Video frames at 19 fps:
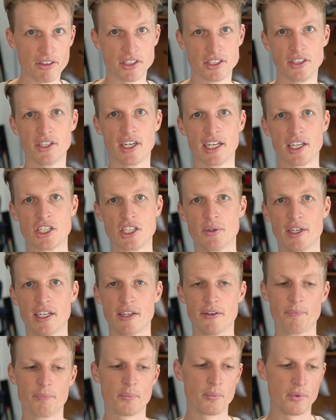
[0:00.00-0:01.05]
every single
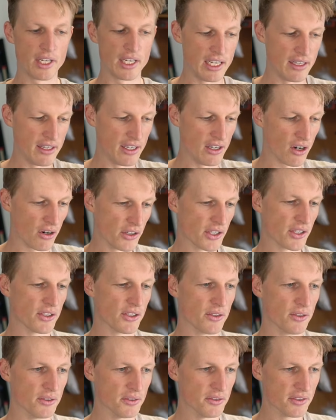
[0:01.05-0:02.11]
actuator in the
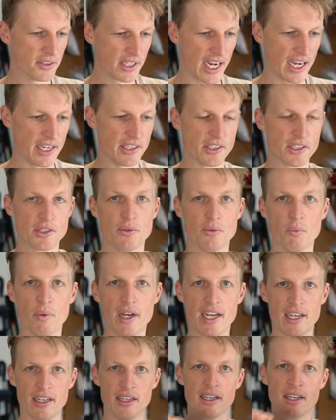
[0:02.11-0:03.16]
horizontal case,
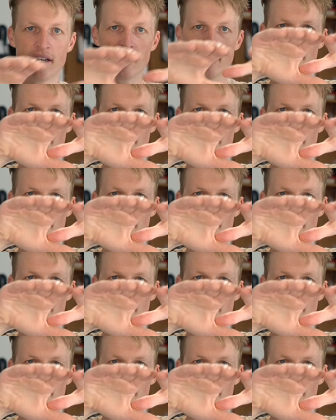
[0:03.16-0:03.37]
where